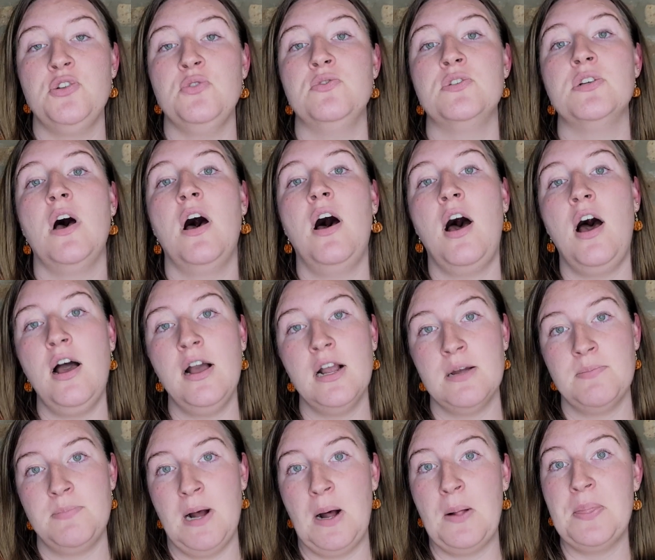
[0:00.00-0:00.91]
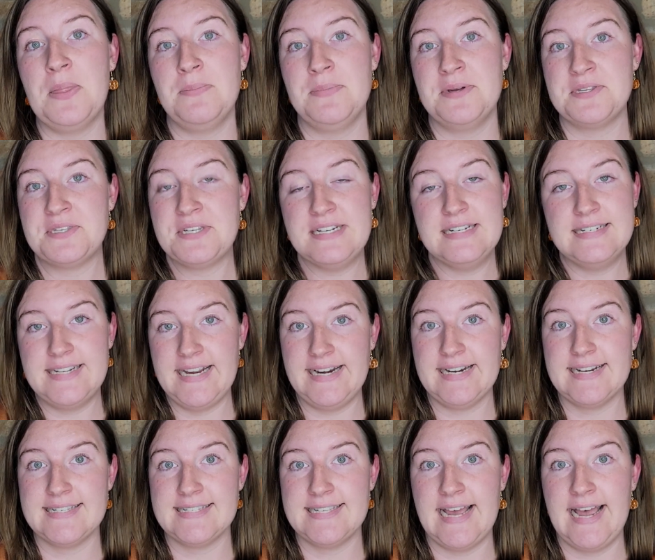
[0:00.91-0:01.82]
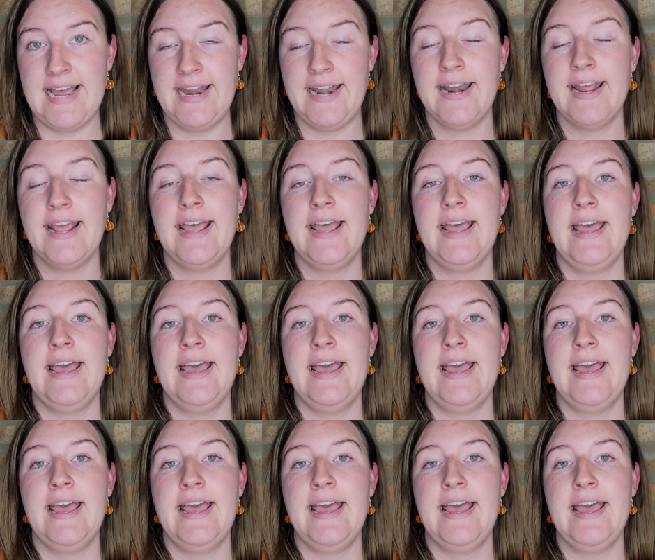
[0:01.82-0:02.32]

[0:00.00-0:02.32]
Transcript: to talk about the missing data set